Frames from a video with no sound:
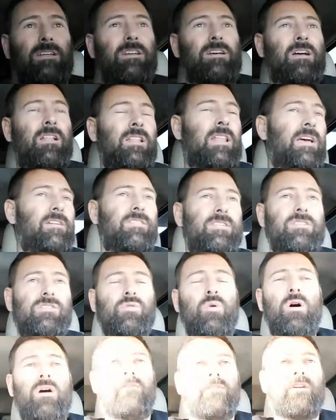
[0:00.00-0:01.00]
11,
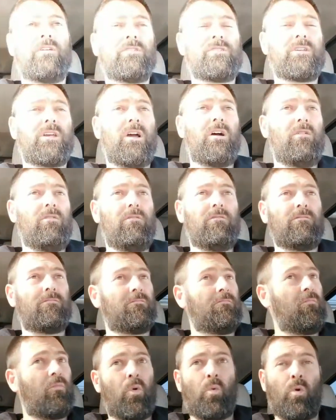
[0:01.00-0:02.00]
12 years ago?
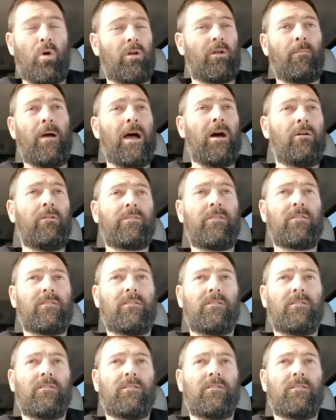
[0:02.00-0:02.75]
Word of mouth.